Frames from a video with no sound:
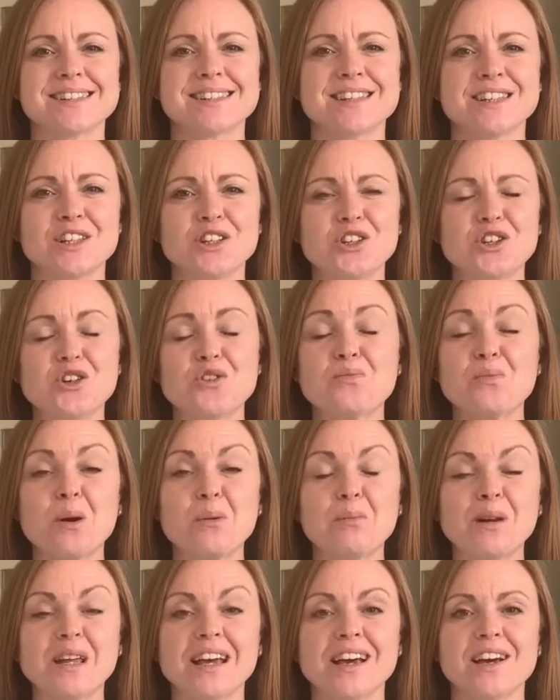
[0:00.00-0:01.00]
You've
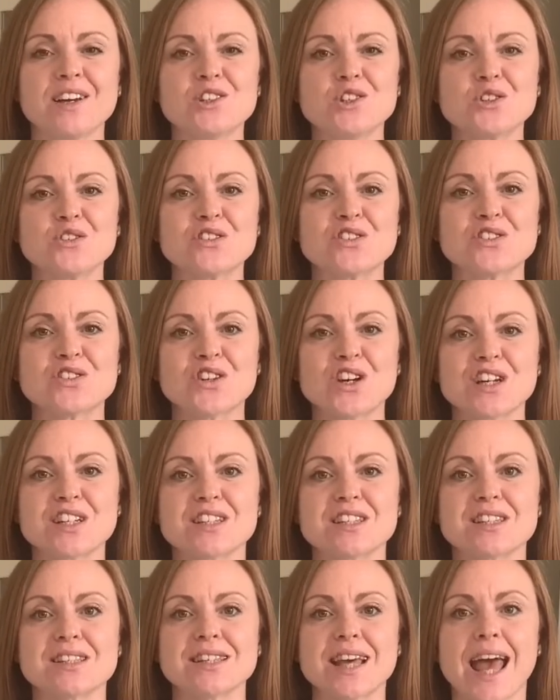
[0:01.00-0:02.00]
probably heard your
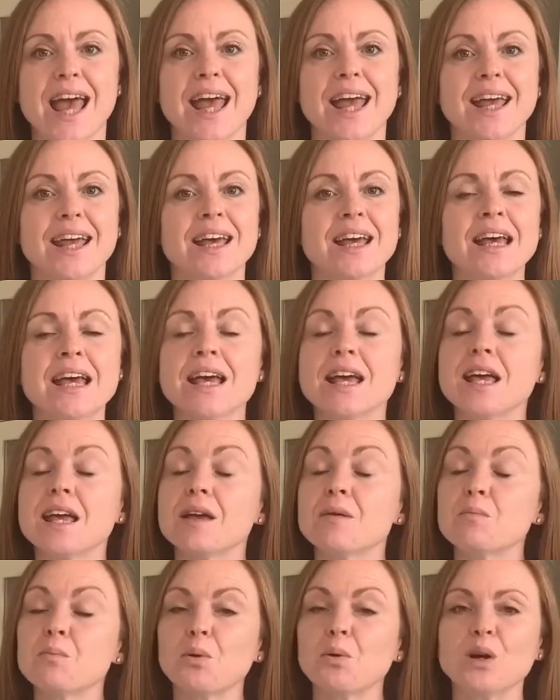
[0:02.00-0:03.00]
instructor say,
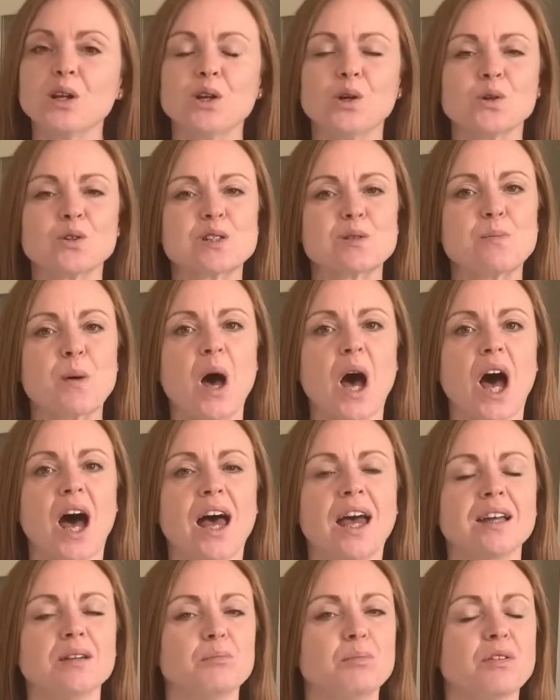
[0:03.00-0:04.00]
imprint your
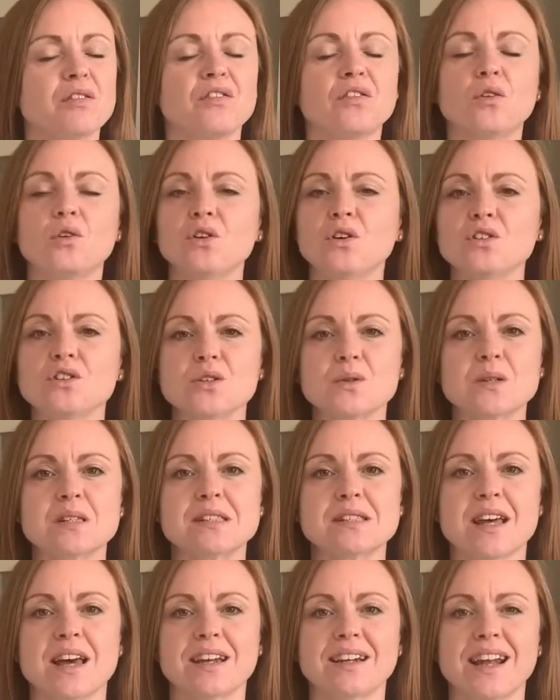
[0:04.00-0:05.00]
spine before you do a
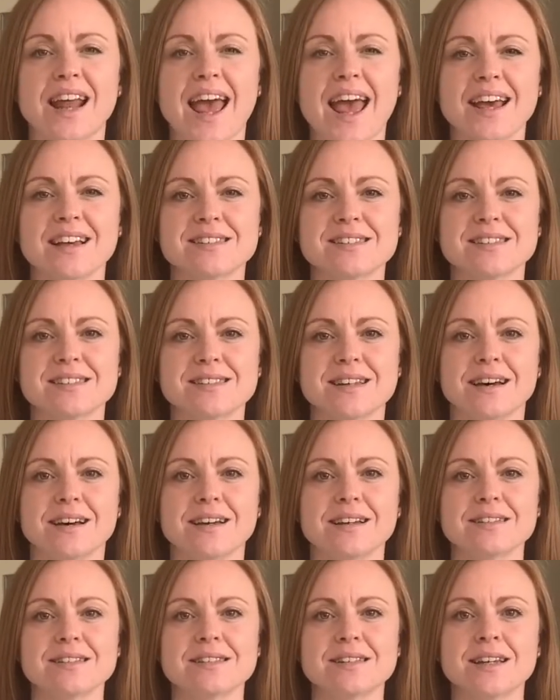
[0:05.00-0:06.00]
certain
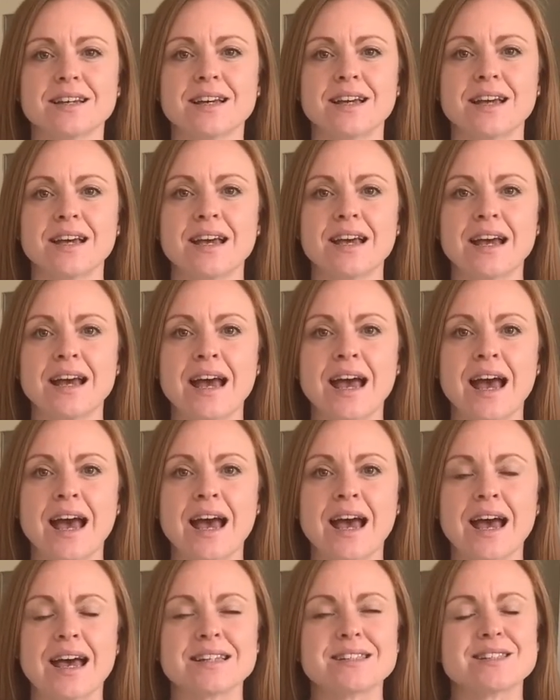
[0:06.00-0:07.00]
exercise.
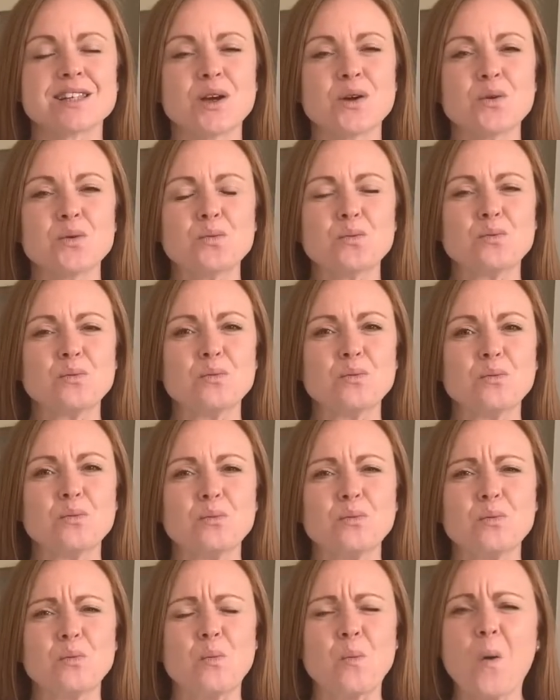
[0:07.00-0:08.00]
So
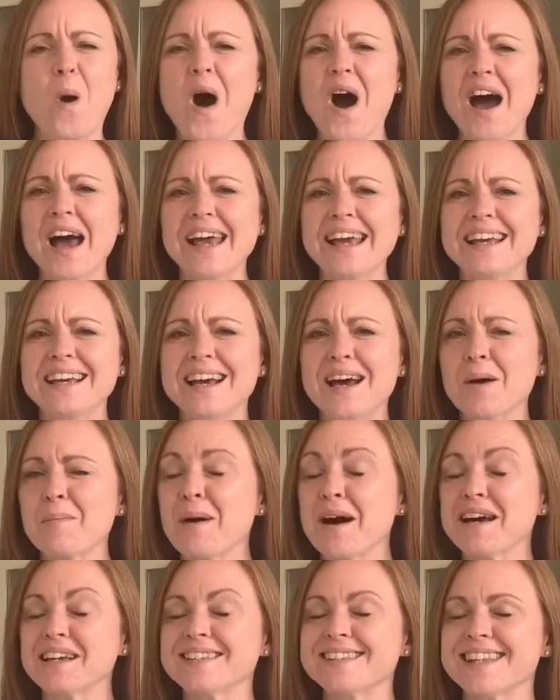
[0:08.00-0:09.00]
why am
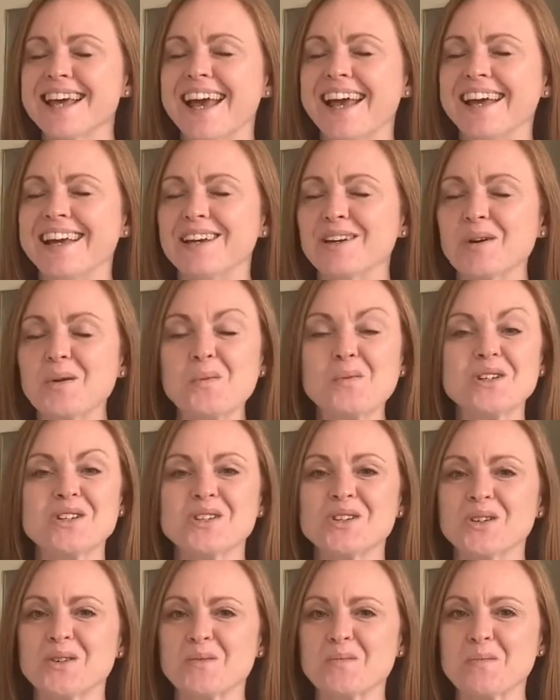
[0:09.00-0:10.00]
I saying we
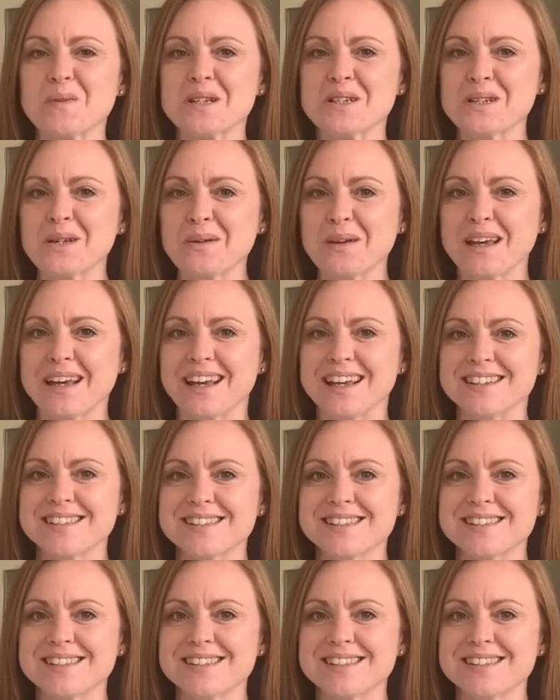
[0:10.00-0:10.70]
shouldn't be doing it?